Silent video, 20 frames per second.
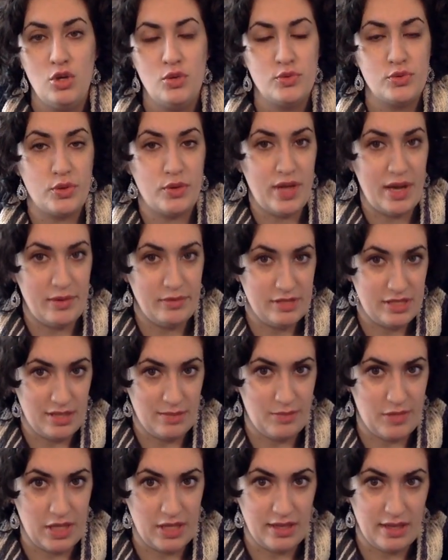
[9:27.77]
So that was
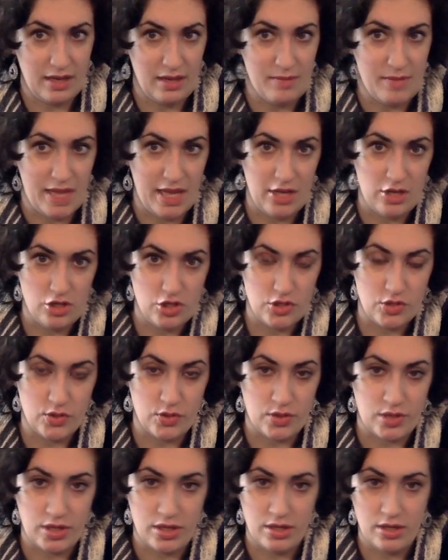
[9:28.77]
something that I made
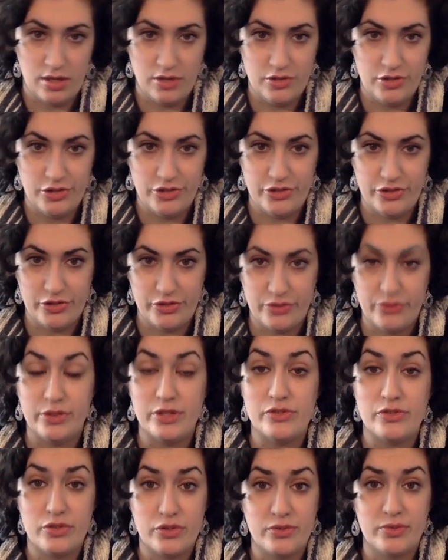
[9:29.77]
sure to do,
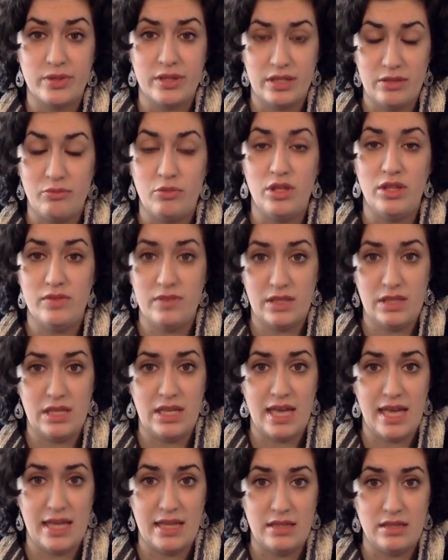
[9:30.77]
was to really weave in
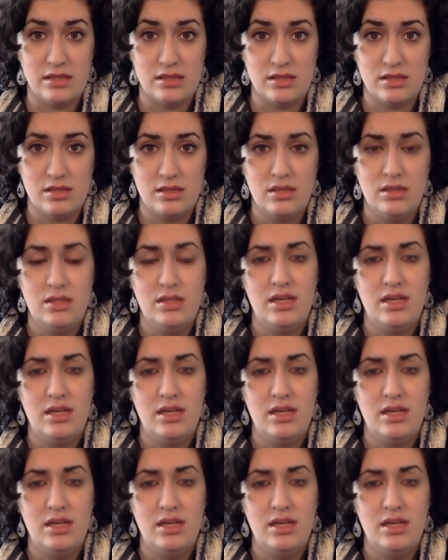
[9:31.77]
the ends.